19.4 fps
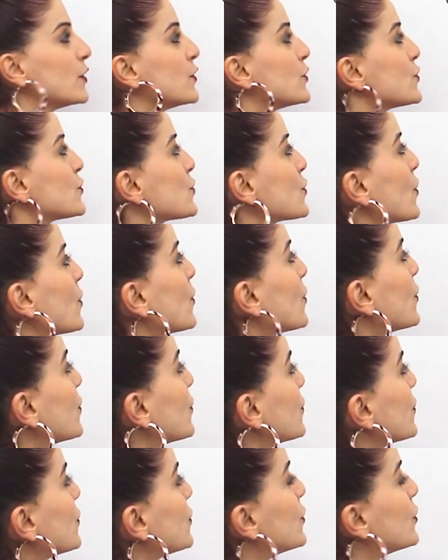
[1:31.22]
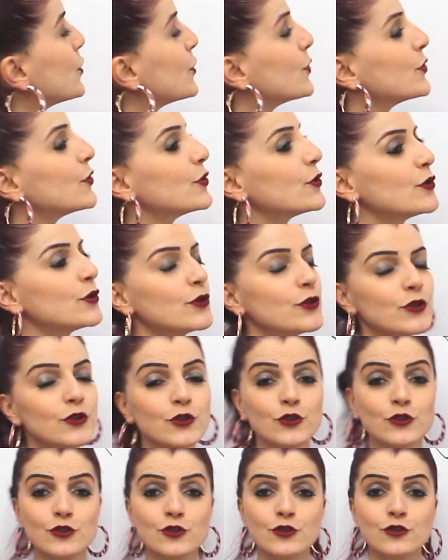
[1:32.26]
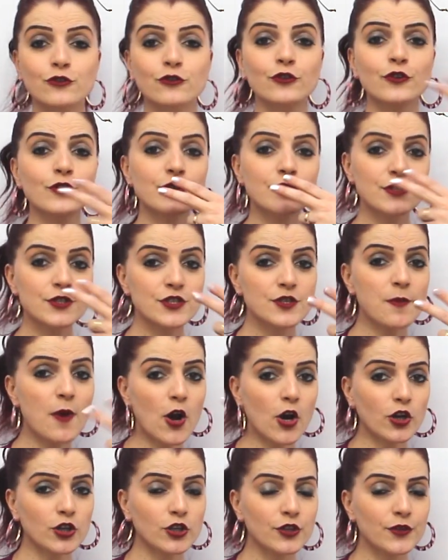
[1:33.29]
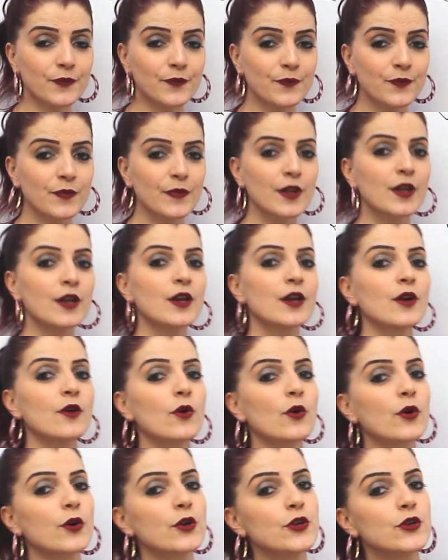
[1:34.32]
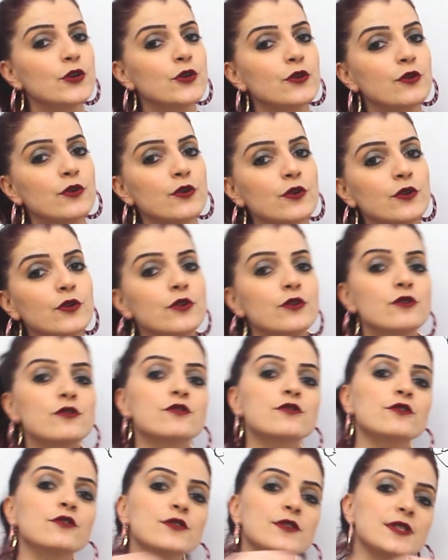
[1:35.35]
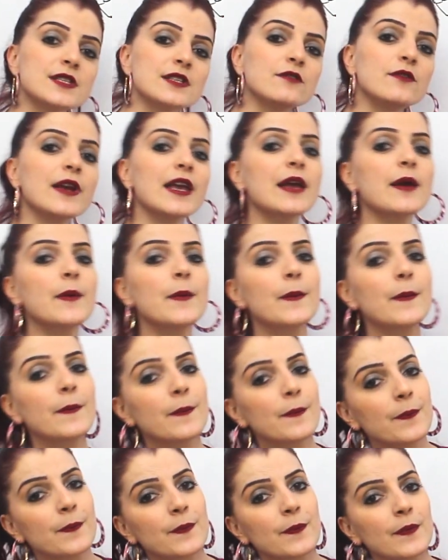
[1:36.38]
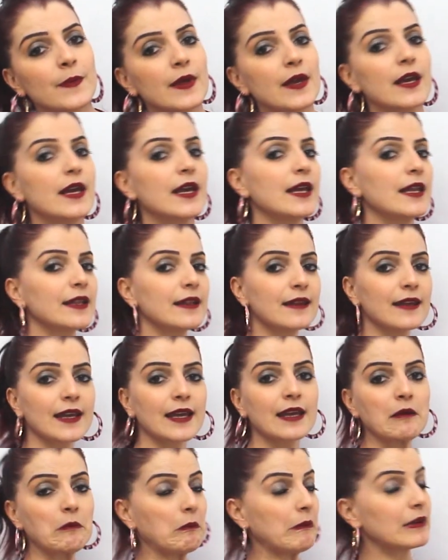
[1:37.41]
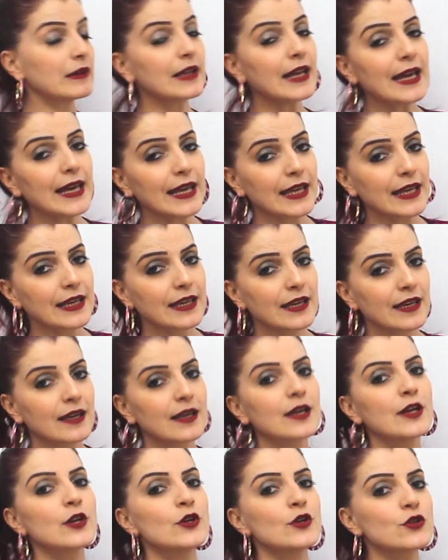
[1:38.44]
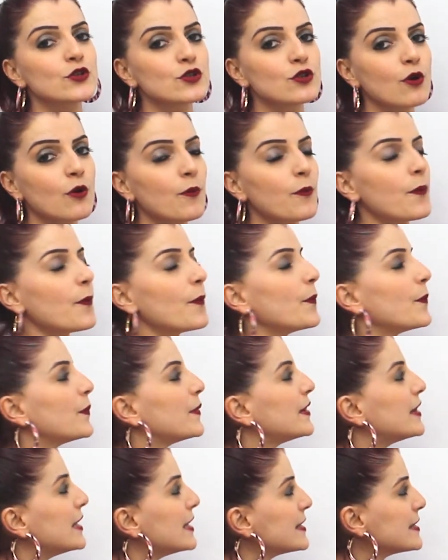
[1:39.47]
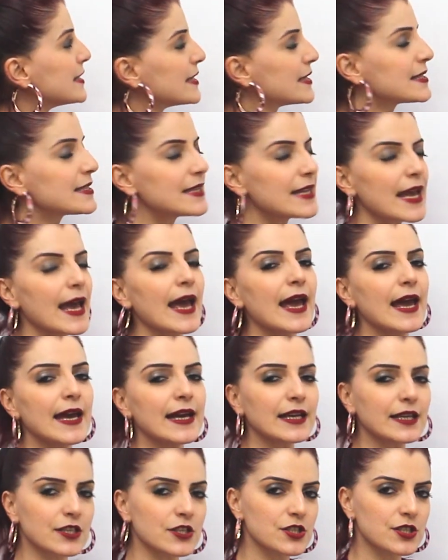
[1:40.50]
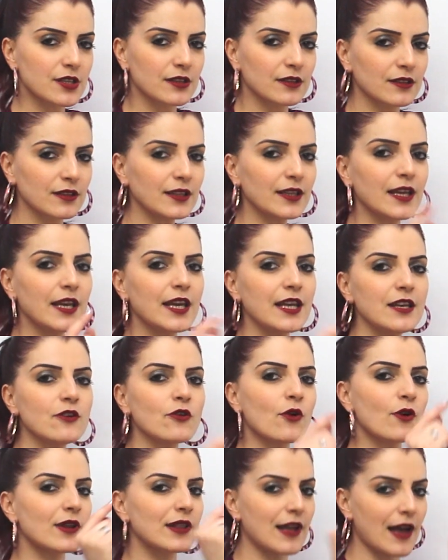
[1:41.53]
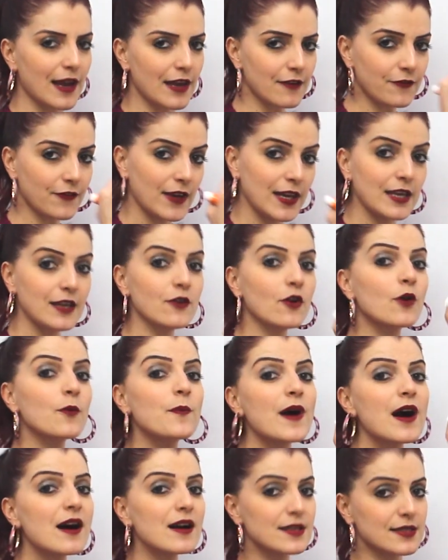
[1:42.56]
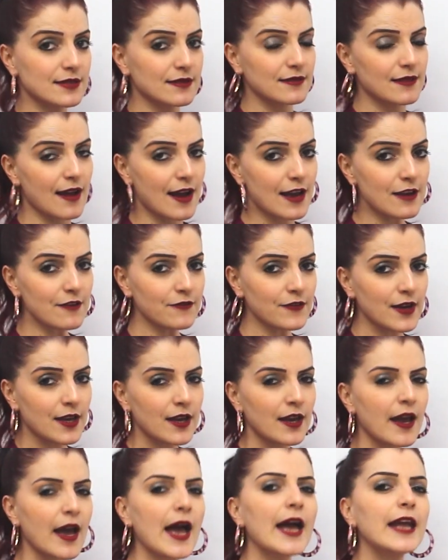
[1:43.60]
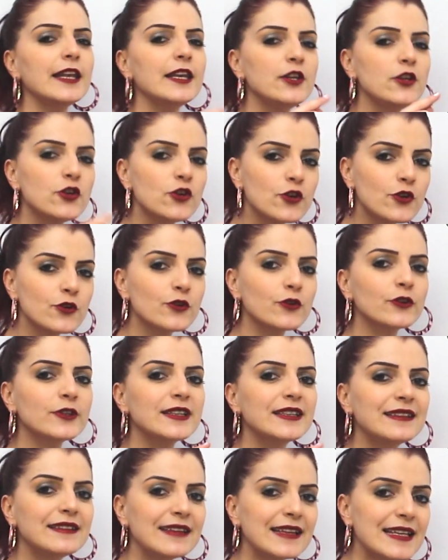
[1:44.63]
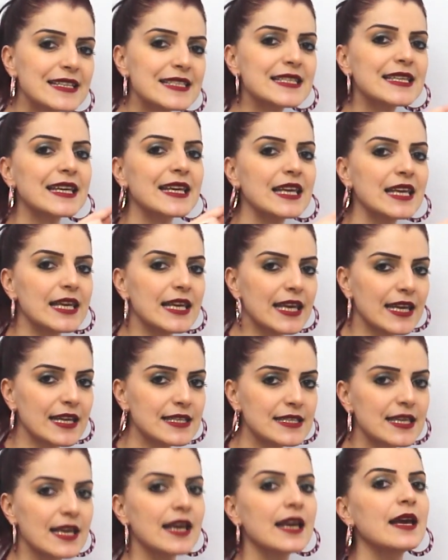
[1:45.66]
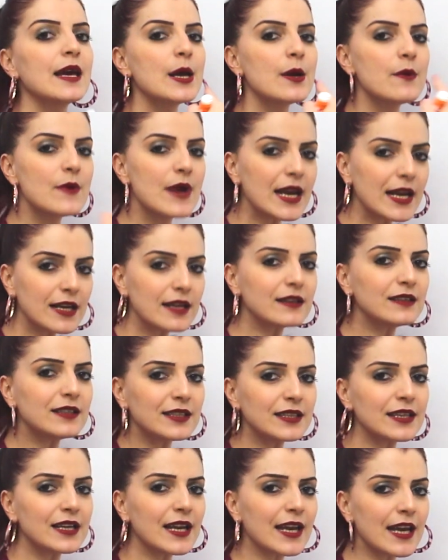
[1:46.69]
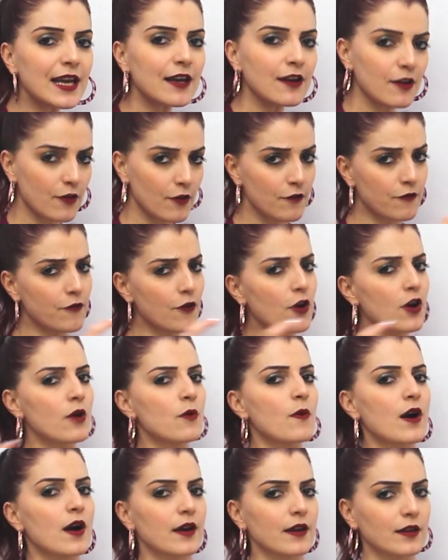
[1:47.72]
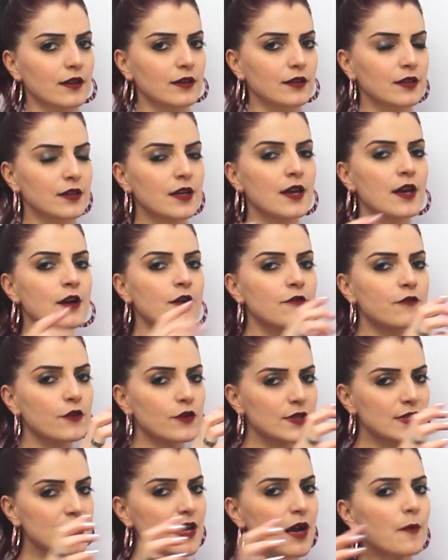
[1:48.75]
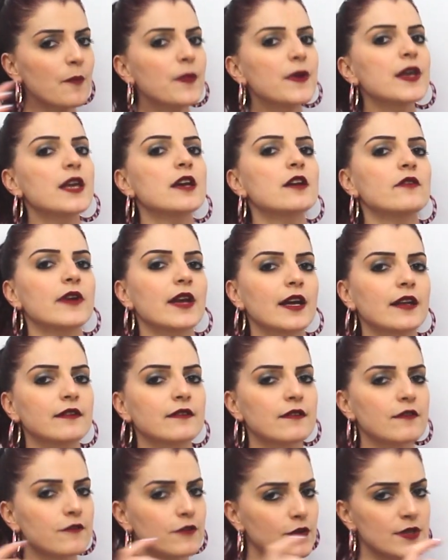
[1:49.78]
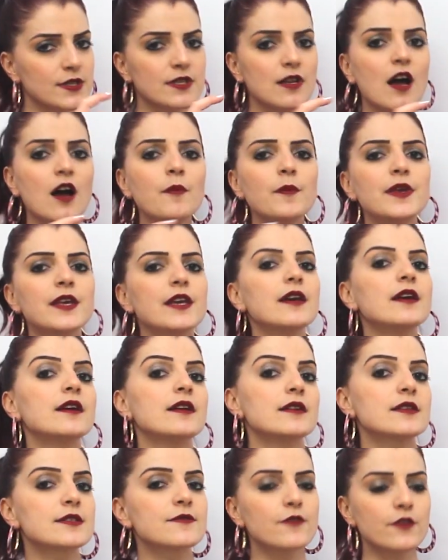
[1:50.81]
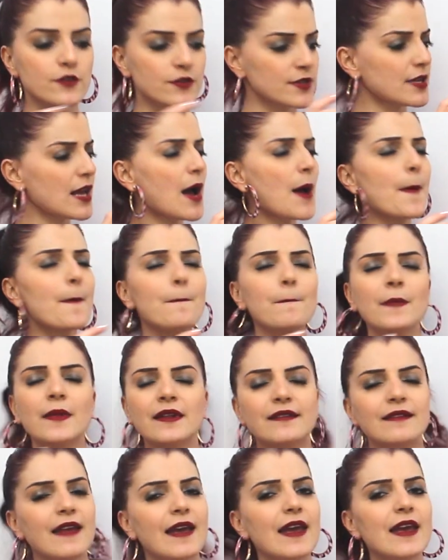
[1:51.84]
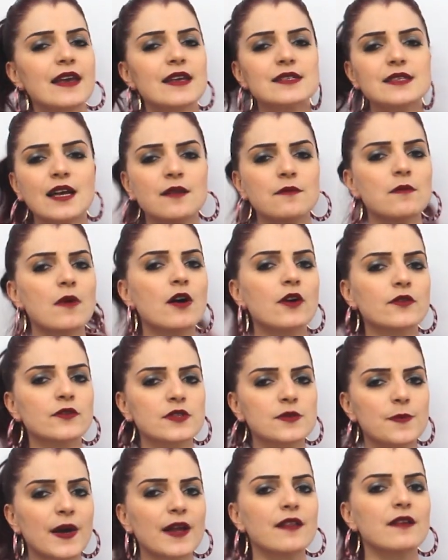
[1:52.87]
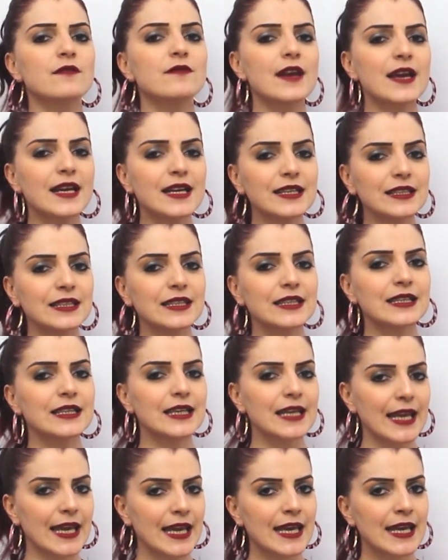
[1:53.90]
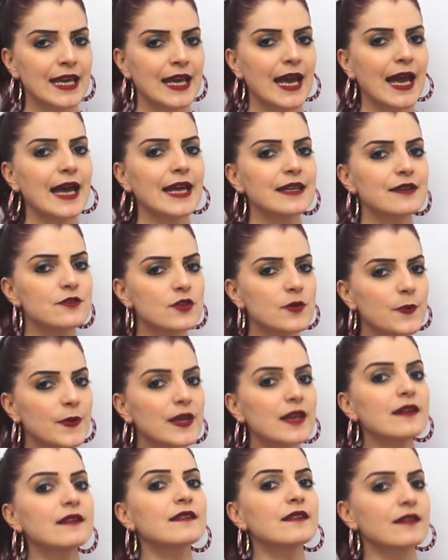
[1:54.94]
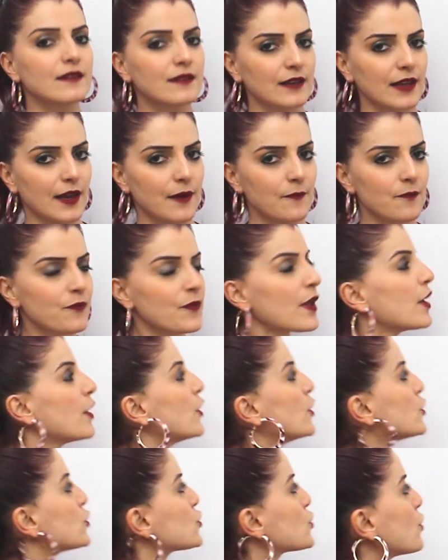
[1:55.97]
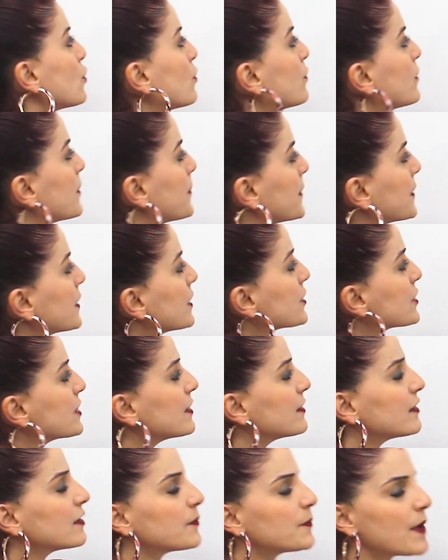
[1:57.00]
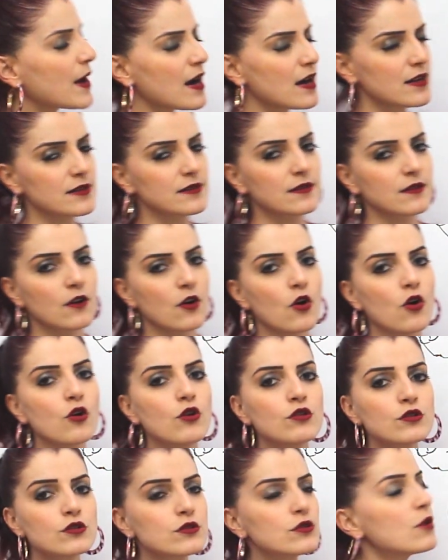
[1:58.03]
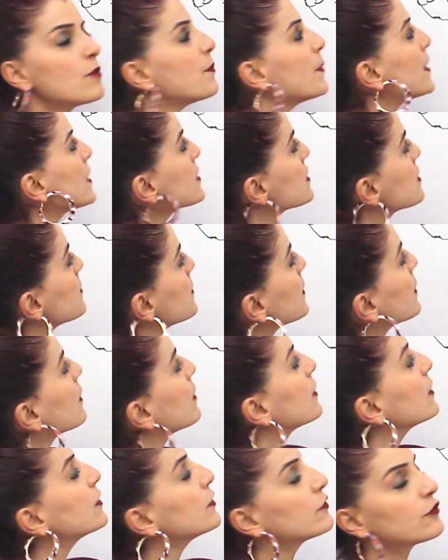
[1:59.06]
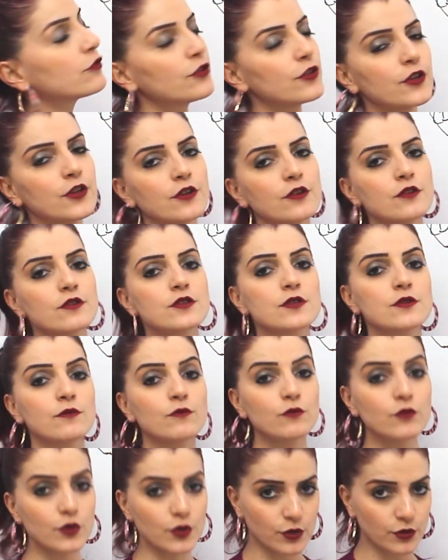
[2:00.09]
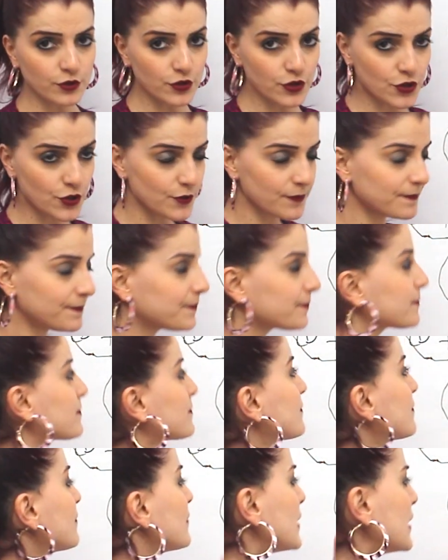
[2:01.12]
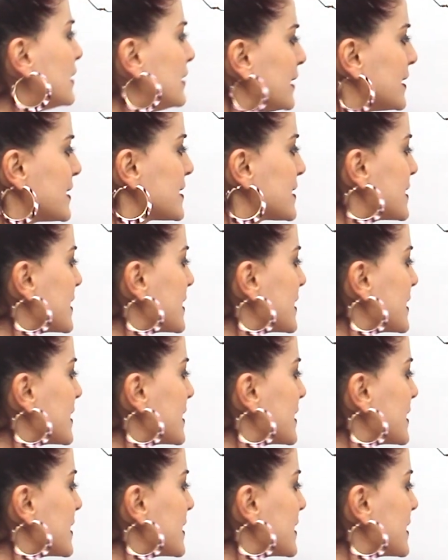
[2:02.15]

So you used to smoke, or you used to swim in the lake. So this is the action in your life, in your past life, and you did it regularly for a while, for some period, for some years, for some days and months, but regularly and repeatedly. So repetition in the past also possible to use would. Let's